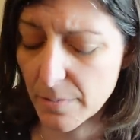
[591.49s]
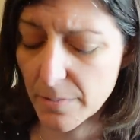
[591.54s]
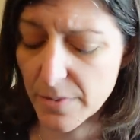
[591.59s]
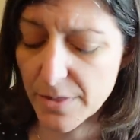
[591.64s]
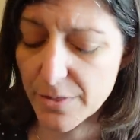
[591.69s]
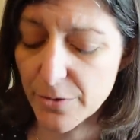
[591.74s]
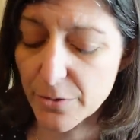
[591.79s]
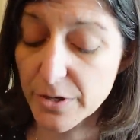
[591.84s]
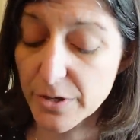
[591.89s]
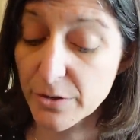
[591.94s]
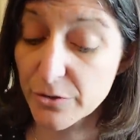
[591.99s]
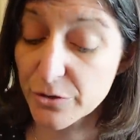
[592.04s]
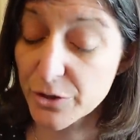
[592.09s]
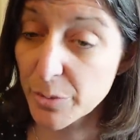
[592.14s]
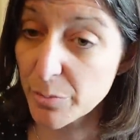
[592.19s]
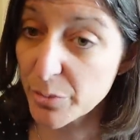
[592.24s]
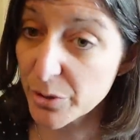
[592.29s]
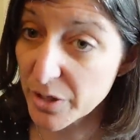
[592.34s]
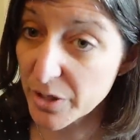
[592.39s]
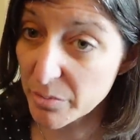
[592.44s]
the 30-year
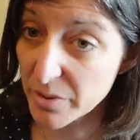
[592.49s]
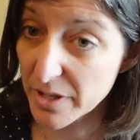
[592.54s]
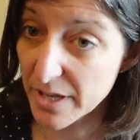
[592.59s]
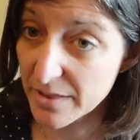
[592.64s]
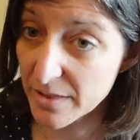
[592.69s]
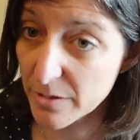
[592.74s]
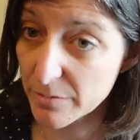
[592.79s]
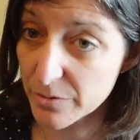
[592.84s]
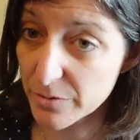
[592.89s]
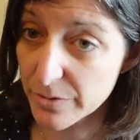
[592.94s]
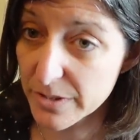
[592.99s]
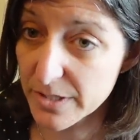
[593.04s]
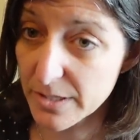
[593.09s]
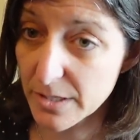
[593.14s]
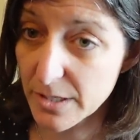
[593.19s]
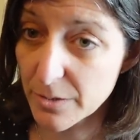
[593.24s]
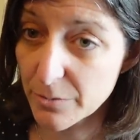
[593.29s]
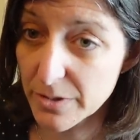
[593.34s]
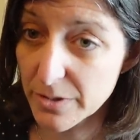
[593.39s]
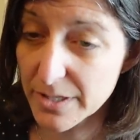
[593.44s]
shipbuilding plan that was
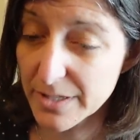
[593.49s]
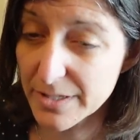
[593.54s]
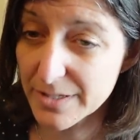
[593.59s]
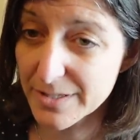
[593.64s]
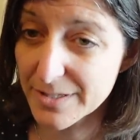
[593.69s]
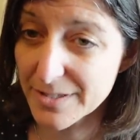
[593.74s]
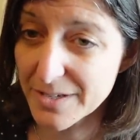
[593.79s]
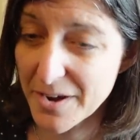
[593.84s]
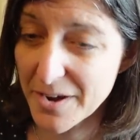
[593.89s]
recently released.